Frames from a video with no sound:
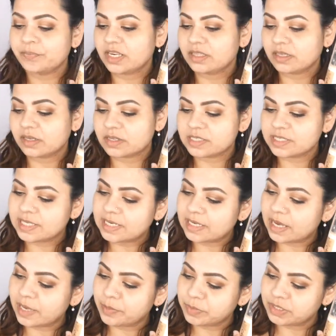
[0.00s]
And in the
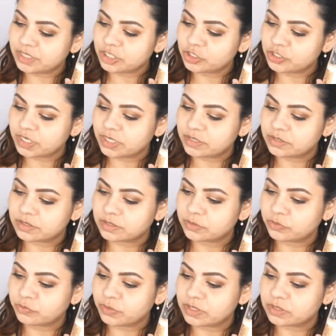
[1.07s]
concealer, I'm in the shade
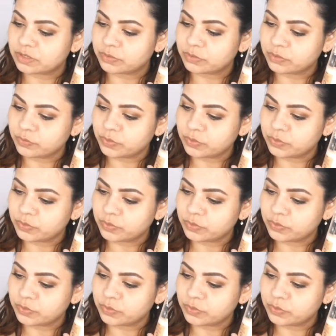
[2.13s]
030,